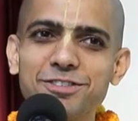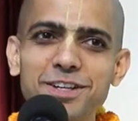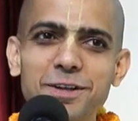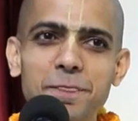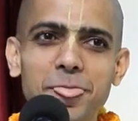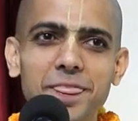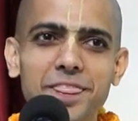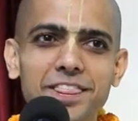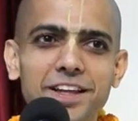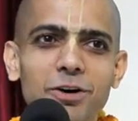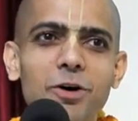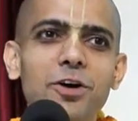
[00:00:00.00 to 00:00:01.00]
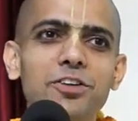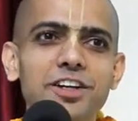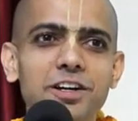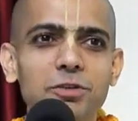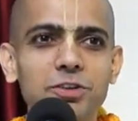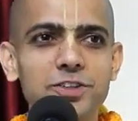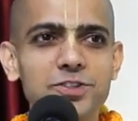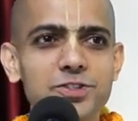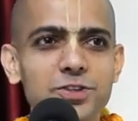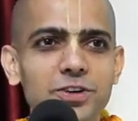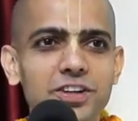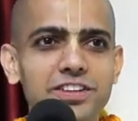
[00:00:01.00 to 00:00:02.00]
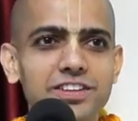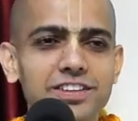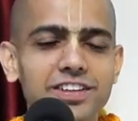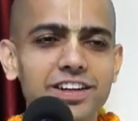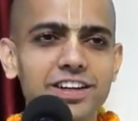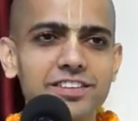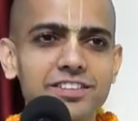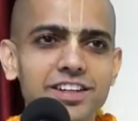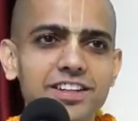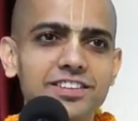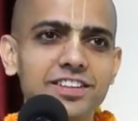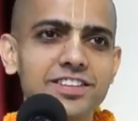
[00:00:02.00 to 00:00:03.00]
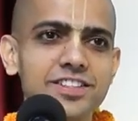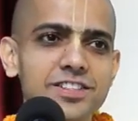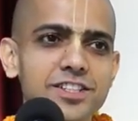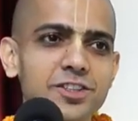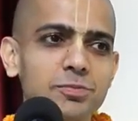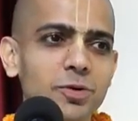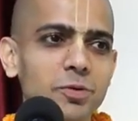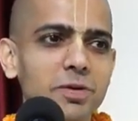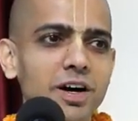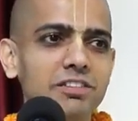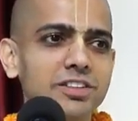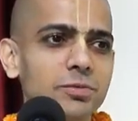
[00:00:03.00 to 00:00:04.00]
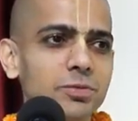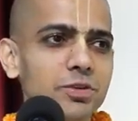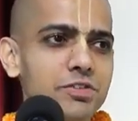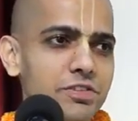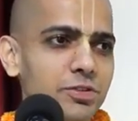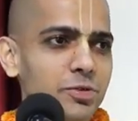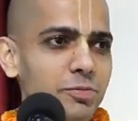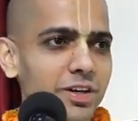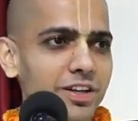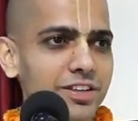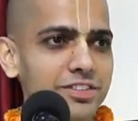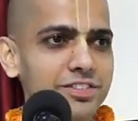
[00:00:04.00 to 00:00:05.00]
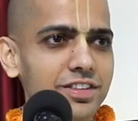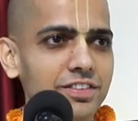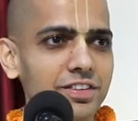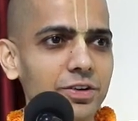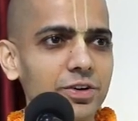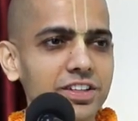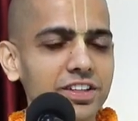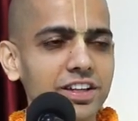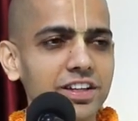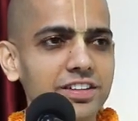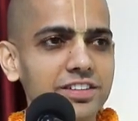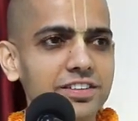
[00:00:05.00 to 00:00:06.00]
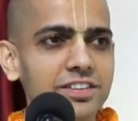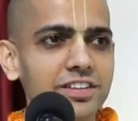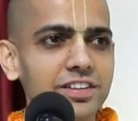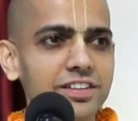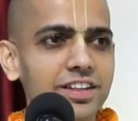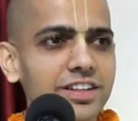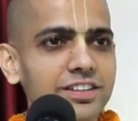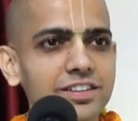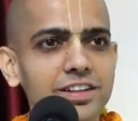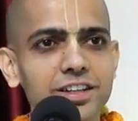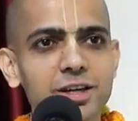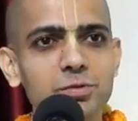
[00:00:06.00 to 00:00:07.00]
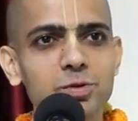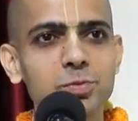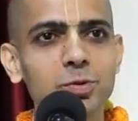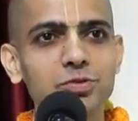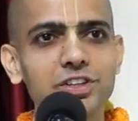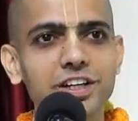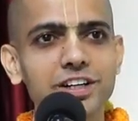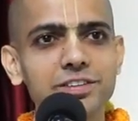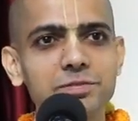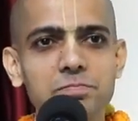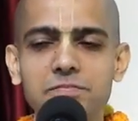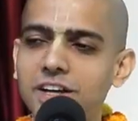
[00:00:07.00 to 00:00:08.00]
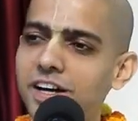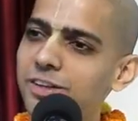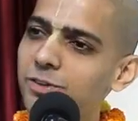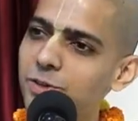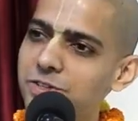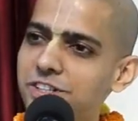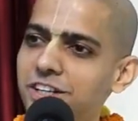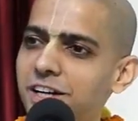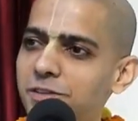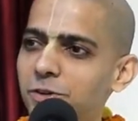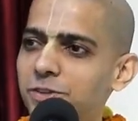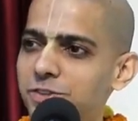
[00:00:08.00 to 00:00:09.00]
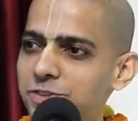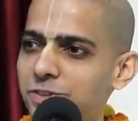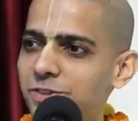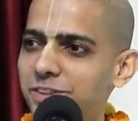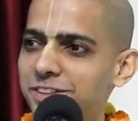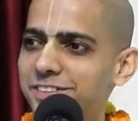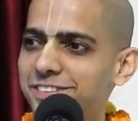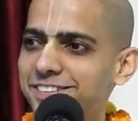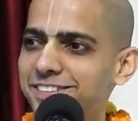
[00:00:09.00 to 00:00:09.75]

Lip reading: way, the horse head was installed and Saint Dadichi spoke Bhagavatam to Ashwin Kumaras and they got enlightened. Then Indra came, removed the head and his original head was installed.